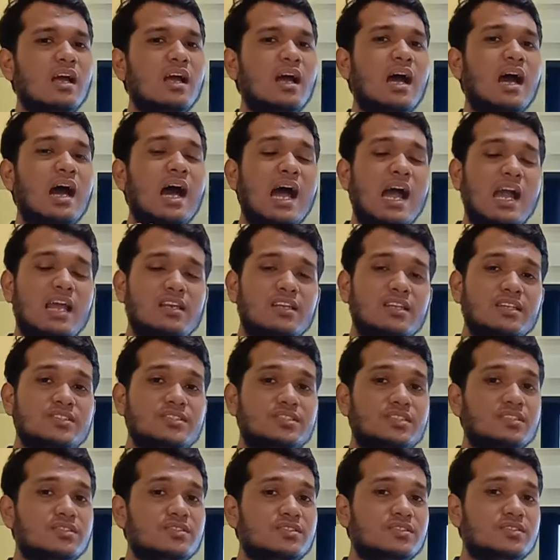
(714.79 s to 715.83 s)
highly
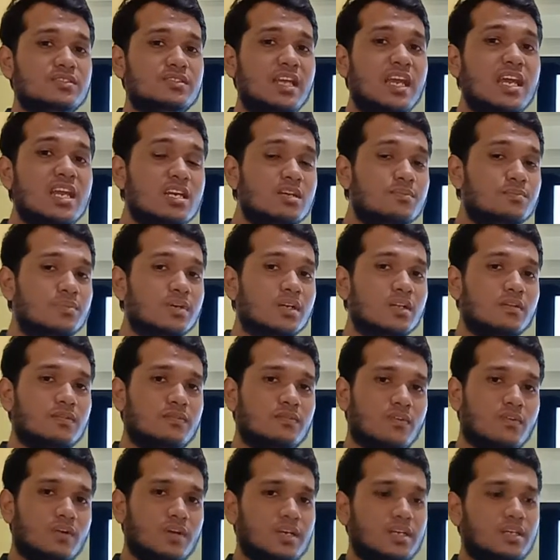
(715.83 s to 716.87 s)
sustainable
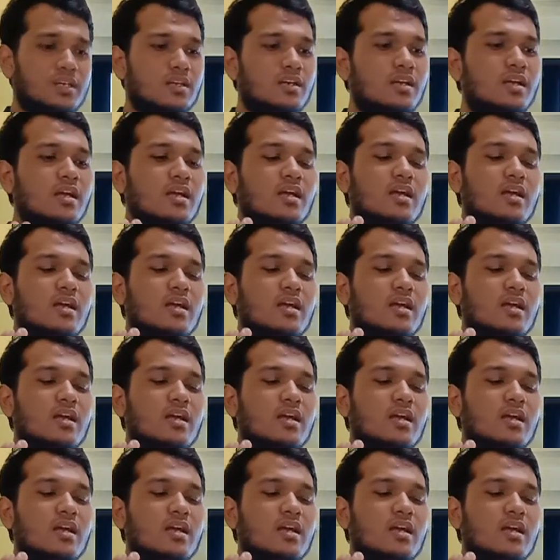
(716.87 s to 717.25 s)
for the